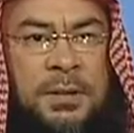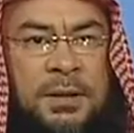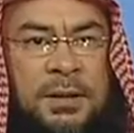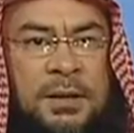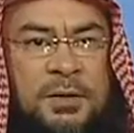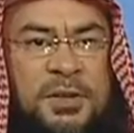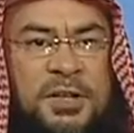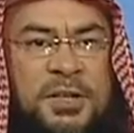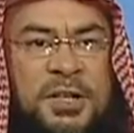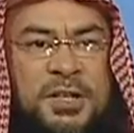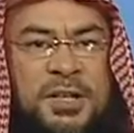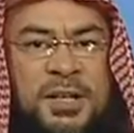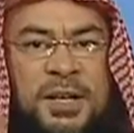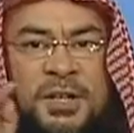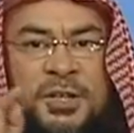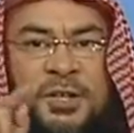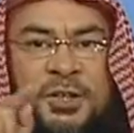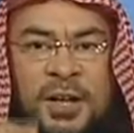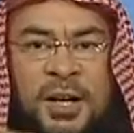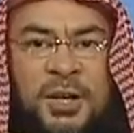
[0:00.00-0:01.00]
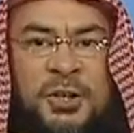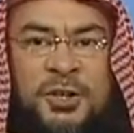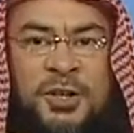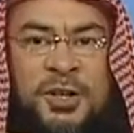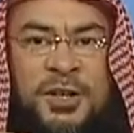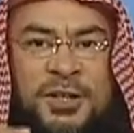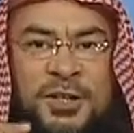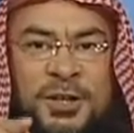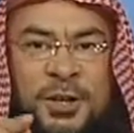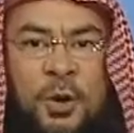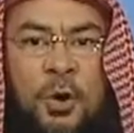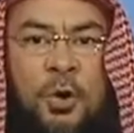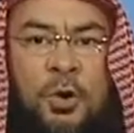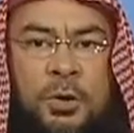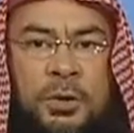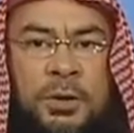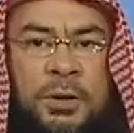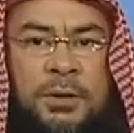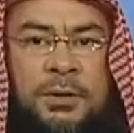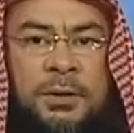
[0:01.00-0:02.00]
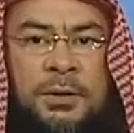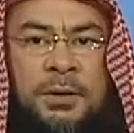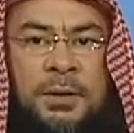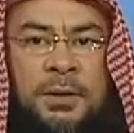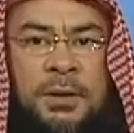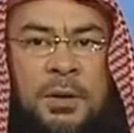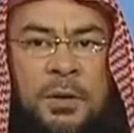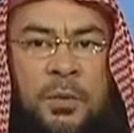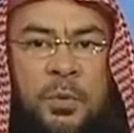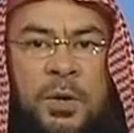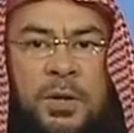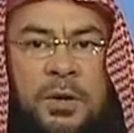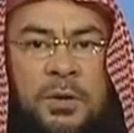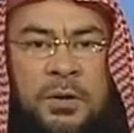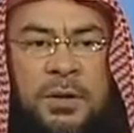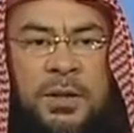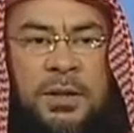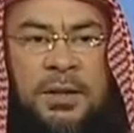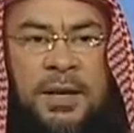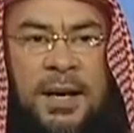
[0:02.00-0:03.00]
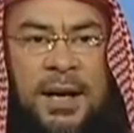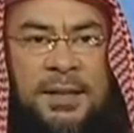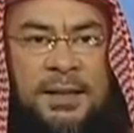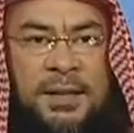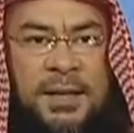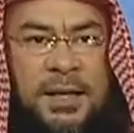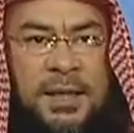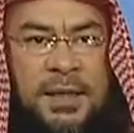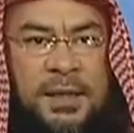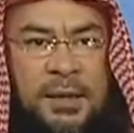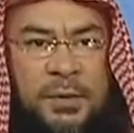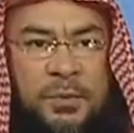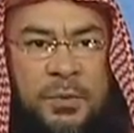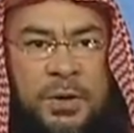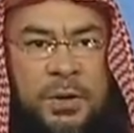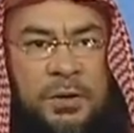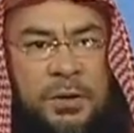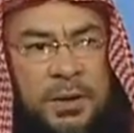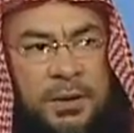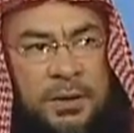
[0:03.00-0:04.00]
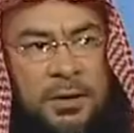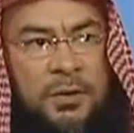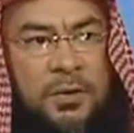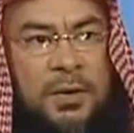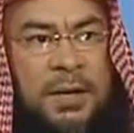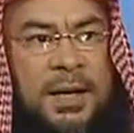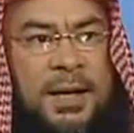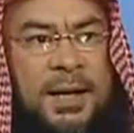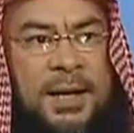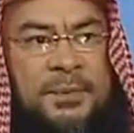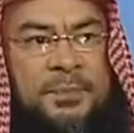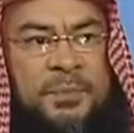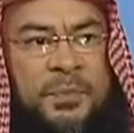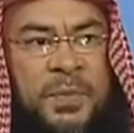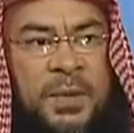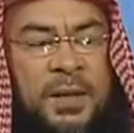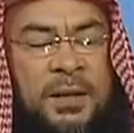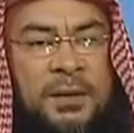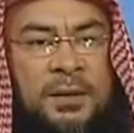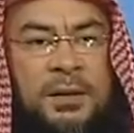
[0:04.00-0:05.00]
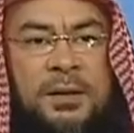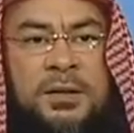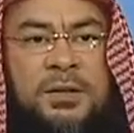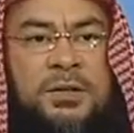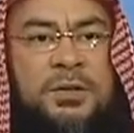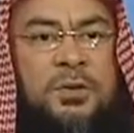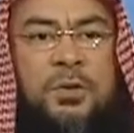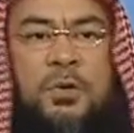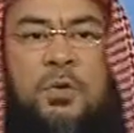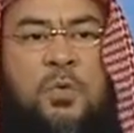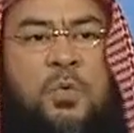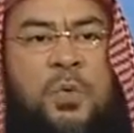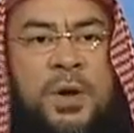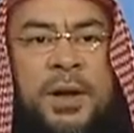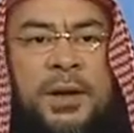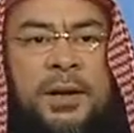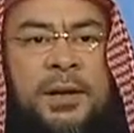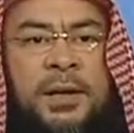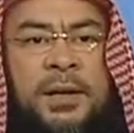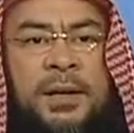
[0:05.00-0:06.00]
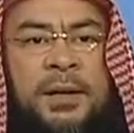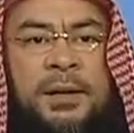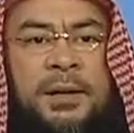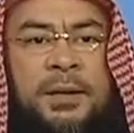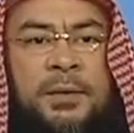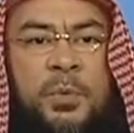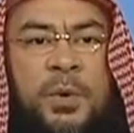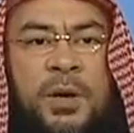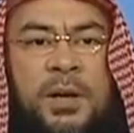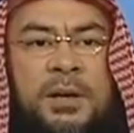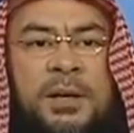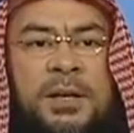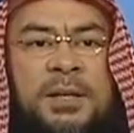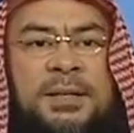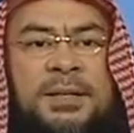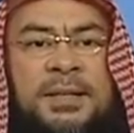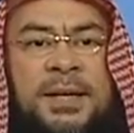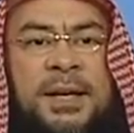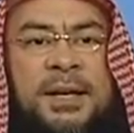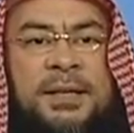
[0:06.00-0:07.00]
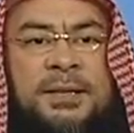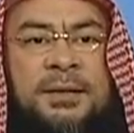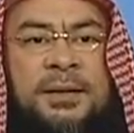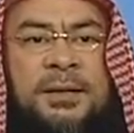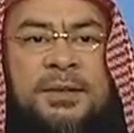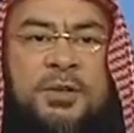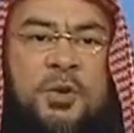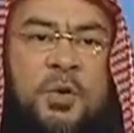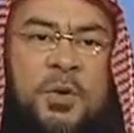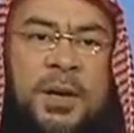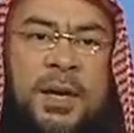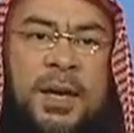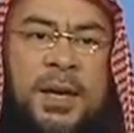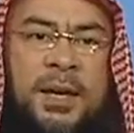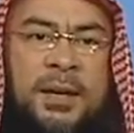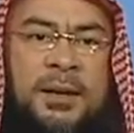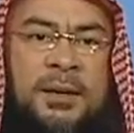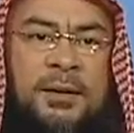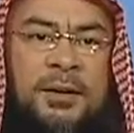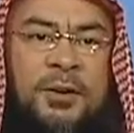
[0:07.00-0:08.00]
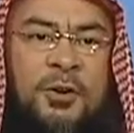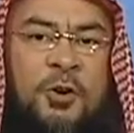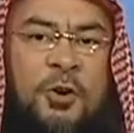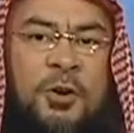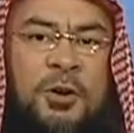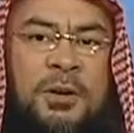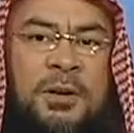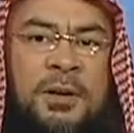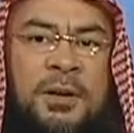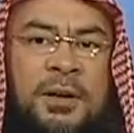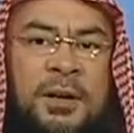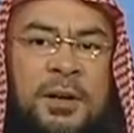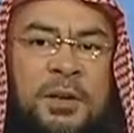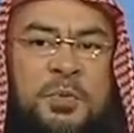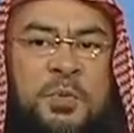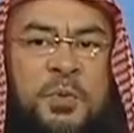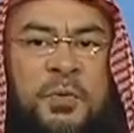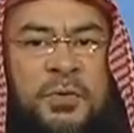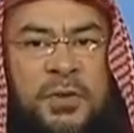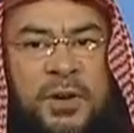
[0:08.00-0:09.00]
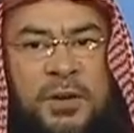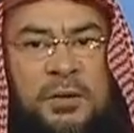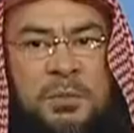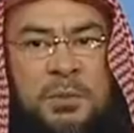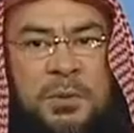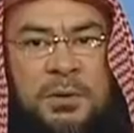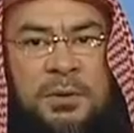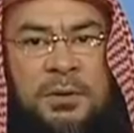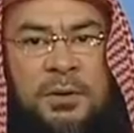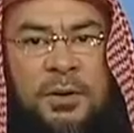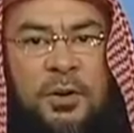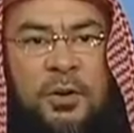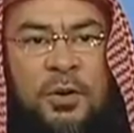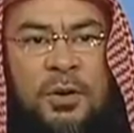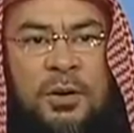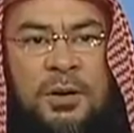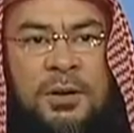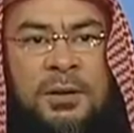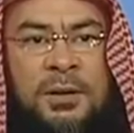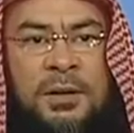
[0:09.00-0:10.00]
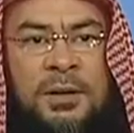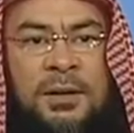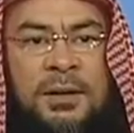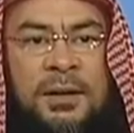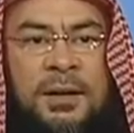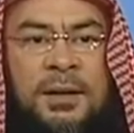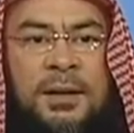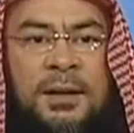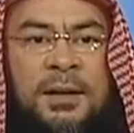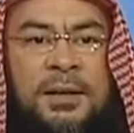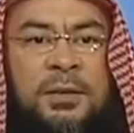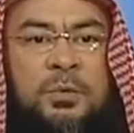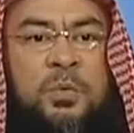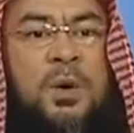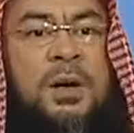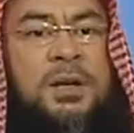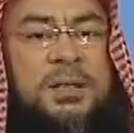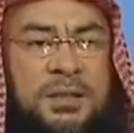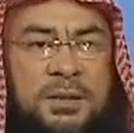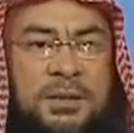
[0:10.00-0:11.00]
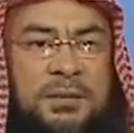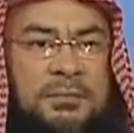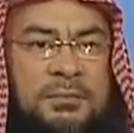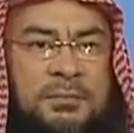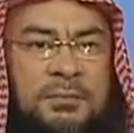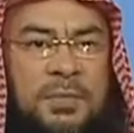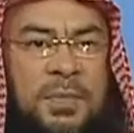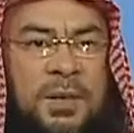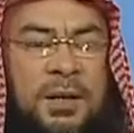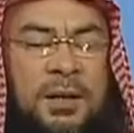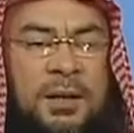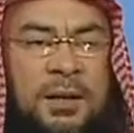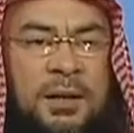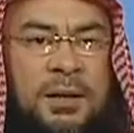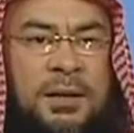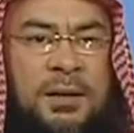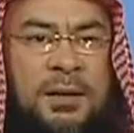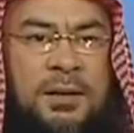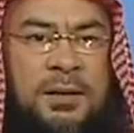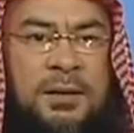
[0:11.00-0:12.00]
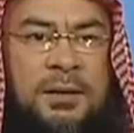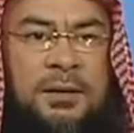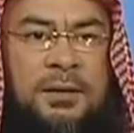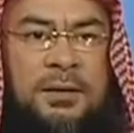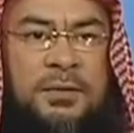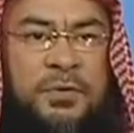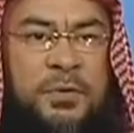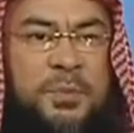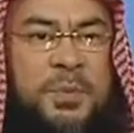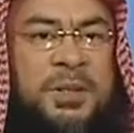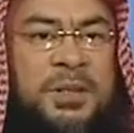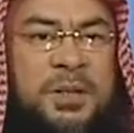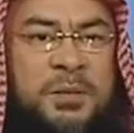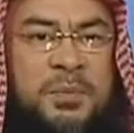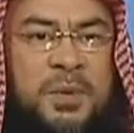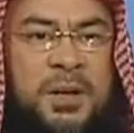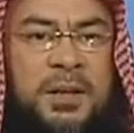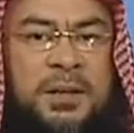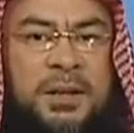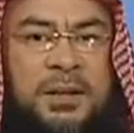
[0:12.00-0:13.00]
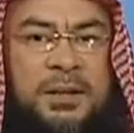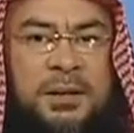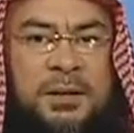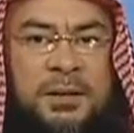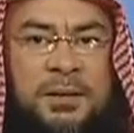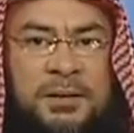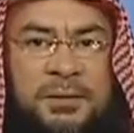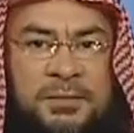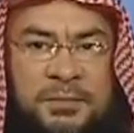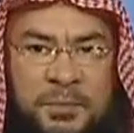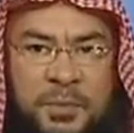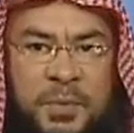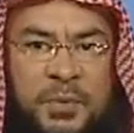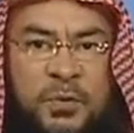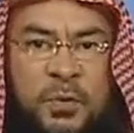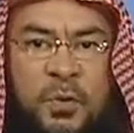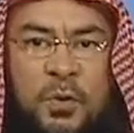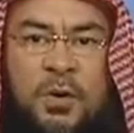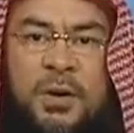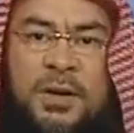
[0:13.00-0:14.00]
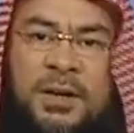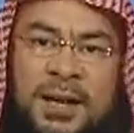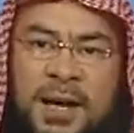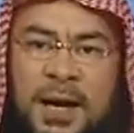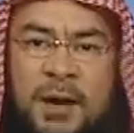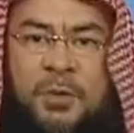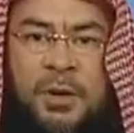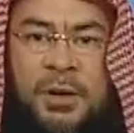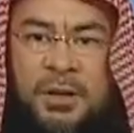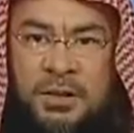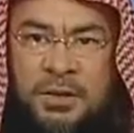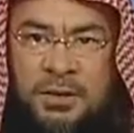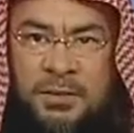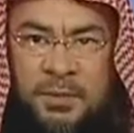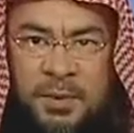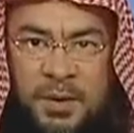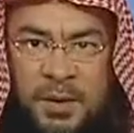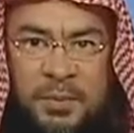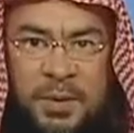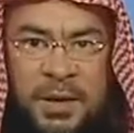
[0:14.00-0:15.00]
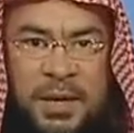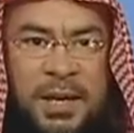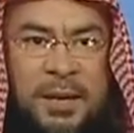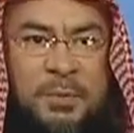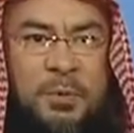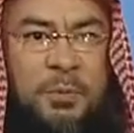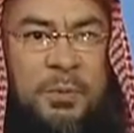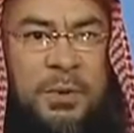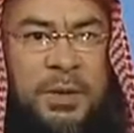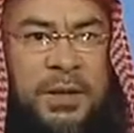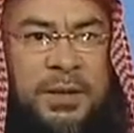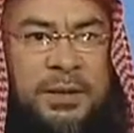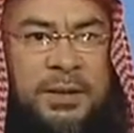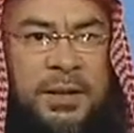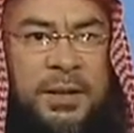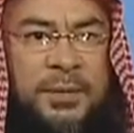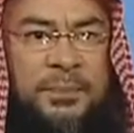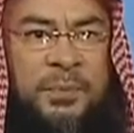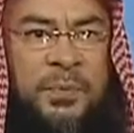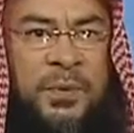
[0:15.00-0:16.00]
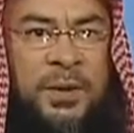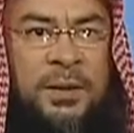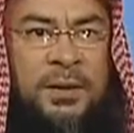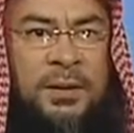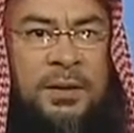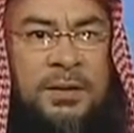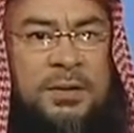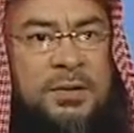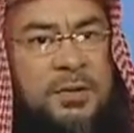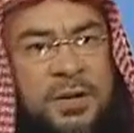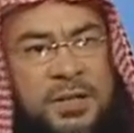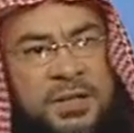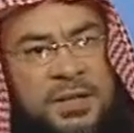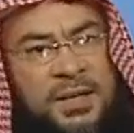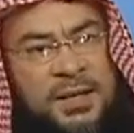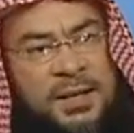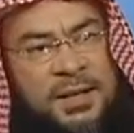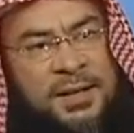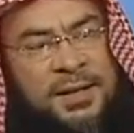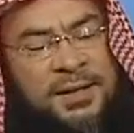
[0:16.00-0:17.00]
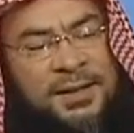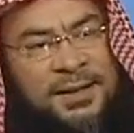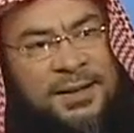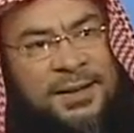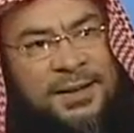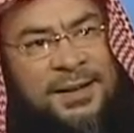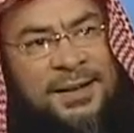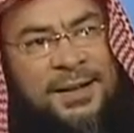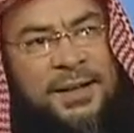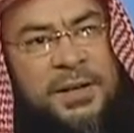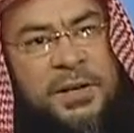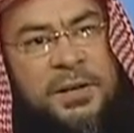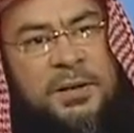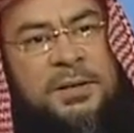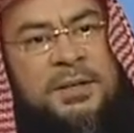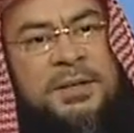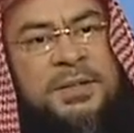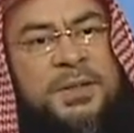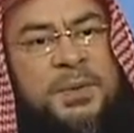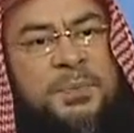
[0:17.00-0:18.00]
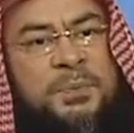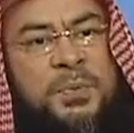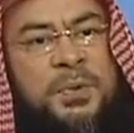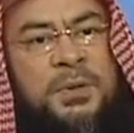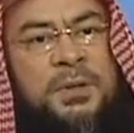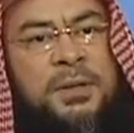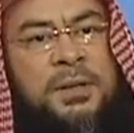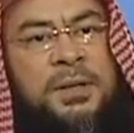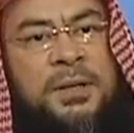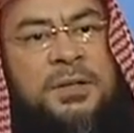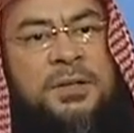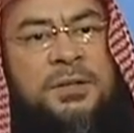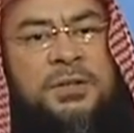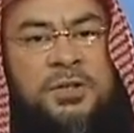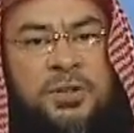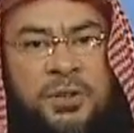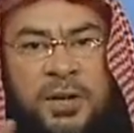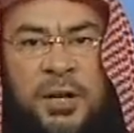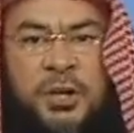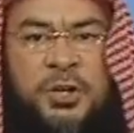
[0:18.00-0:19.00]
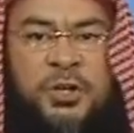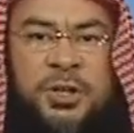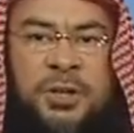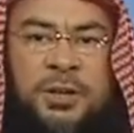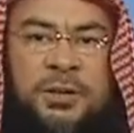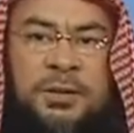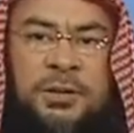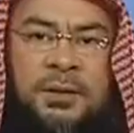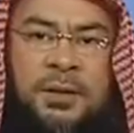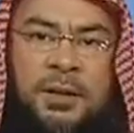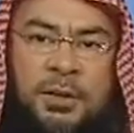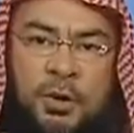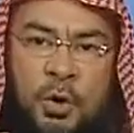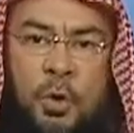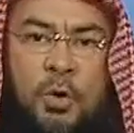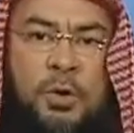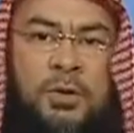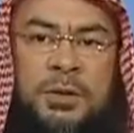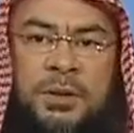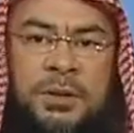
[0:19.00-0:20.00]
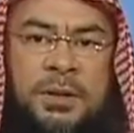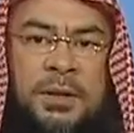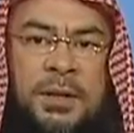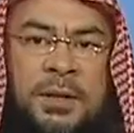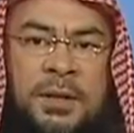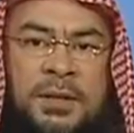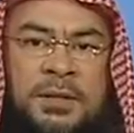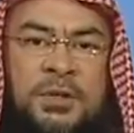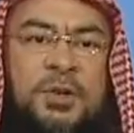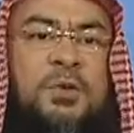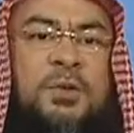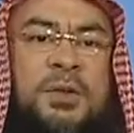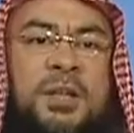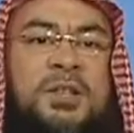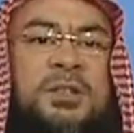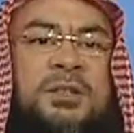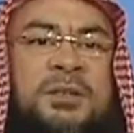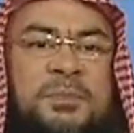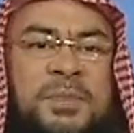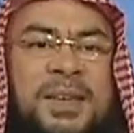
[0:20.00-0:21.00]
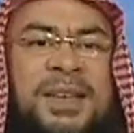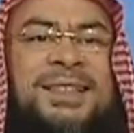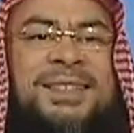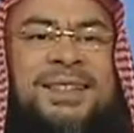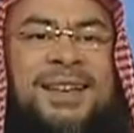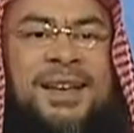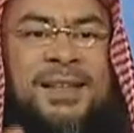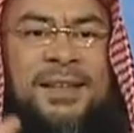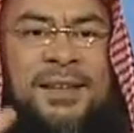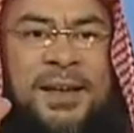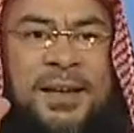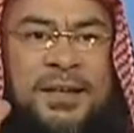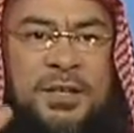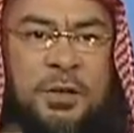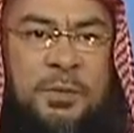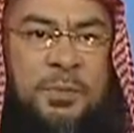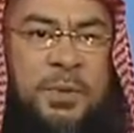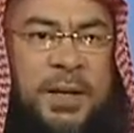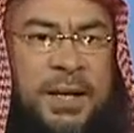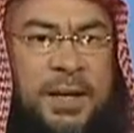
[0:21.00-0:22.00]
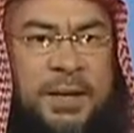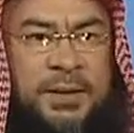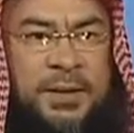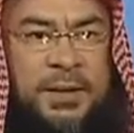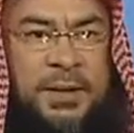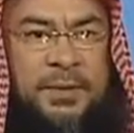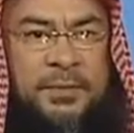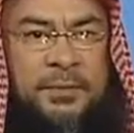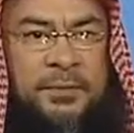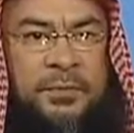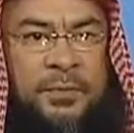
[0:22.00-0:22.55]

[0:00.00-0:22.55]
Now, this is an instruction, it's an order. We look in the hadith, we look in the Quran, there is no way where it says it's okay, or it's preferable, or uh, it was uh, uh, forbidden in, in before, and now it's, it became obligatory. So it's a clear and simple instruction and order. So this means it is obligatory.